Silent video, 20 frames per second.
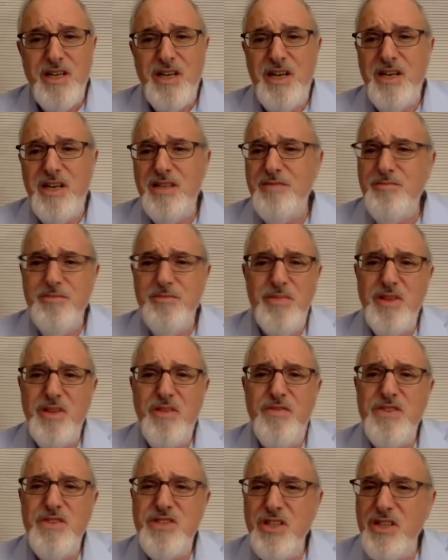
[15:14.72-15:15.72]
um, the
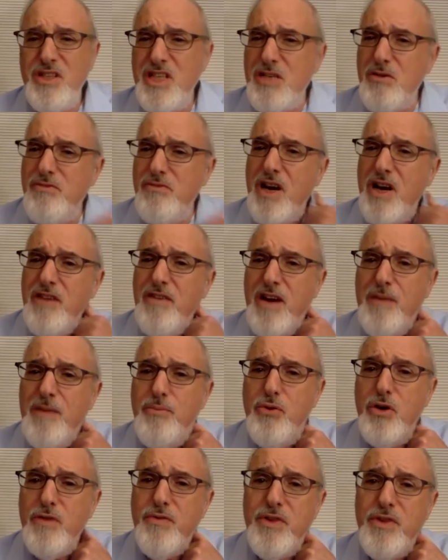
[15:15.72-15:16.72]
facilities were very, very
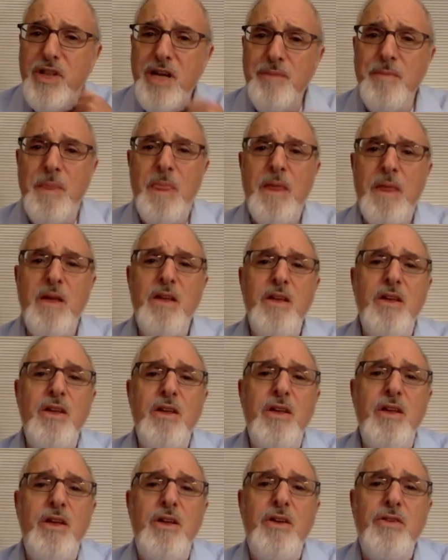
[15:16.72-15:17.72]
poor for them.
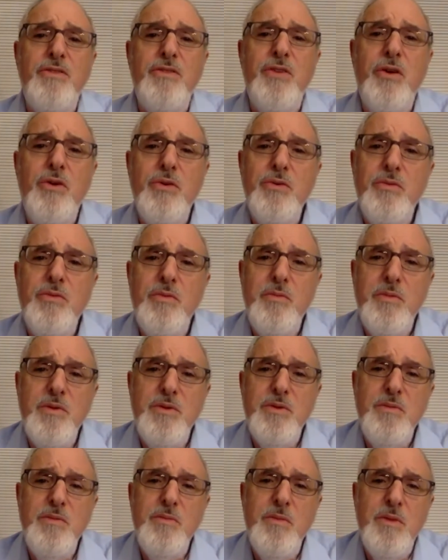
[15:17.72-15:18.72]
So
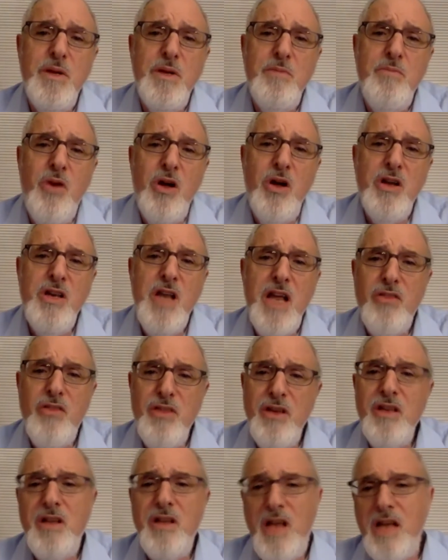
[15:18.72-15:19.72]
Maud
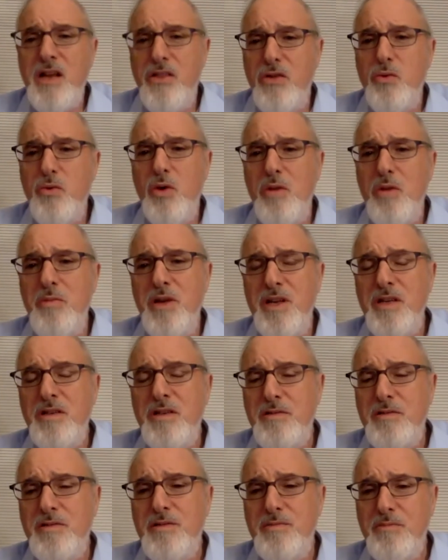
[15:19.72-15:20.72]
Nathan and other women,
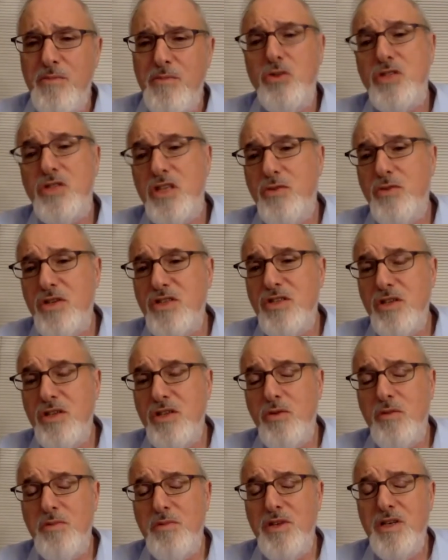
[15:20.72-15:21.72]
mostly Christian
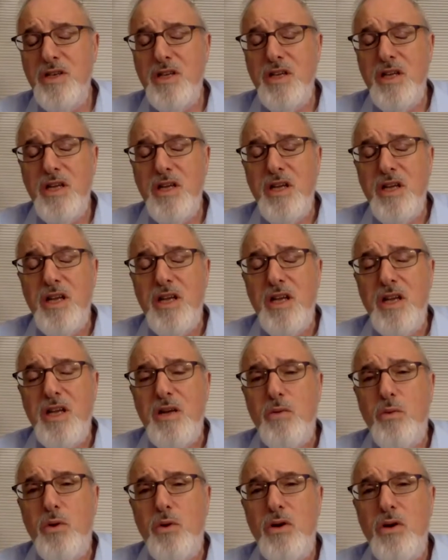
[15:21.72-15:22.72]
women,
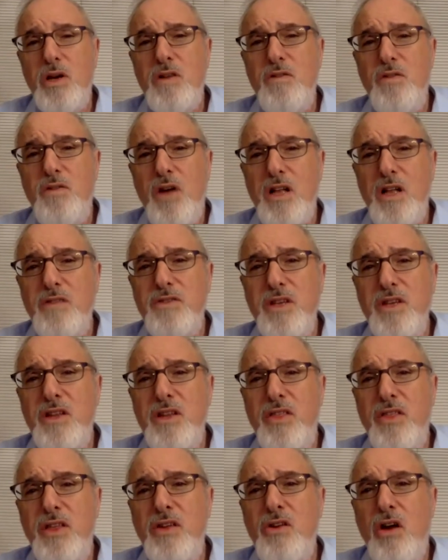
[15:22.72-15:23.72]
were involved in a
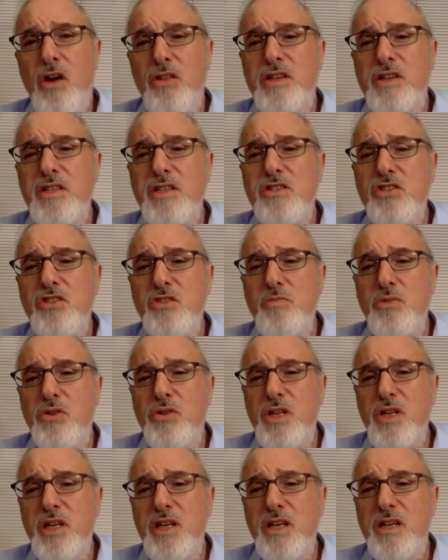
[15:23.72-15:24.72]
thing called the consumer
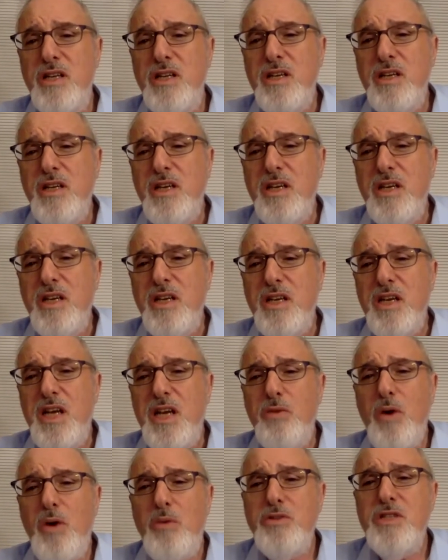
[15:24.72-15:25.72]
league.
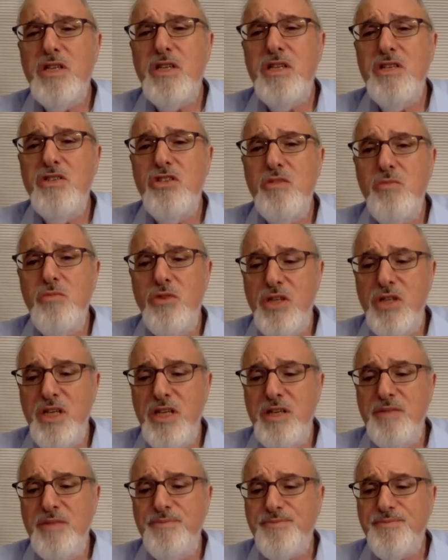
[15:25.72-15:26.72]
And what was a consumer
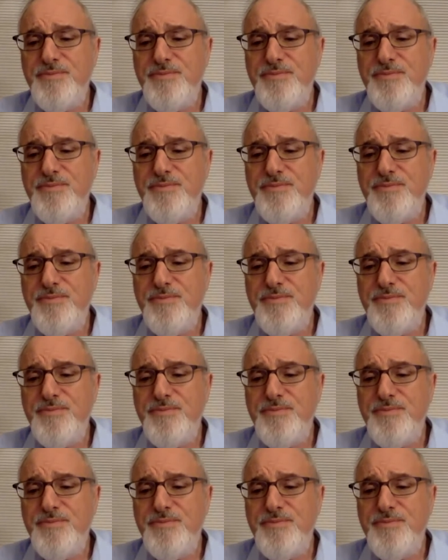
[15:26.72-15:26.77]
league?